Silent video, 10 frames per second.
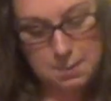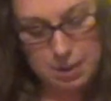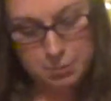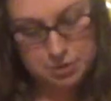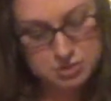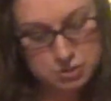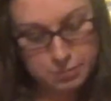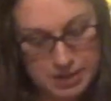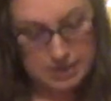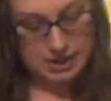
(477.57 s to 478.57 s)
My personal
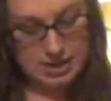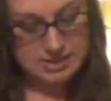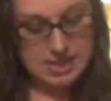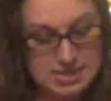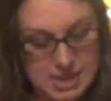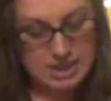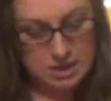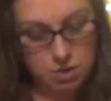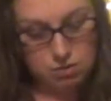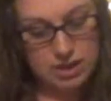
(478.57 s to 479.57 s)
opinion is that
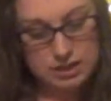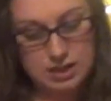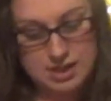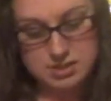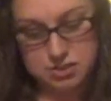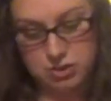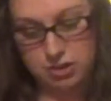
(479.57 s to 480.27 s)
taking online classes are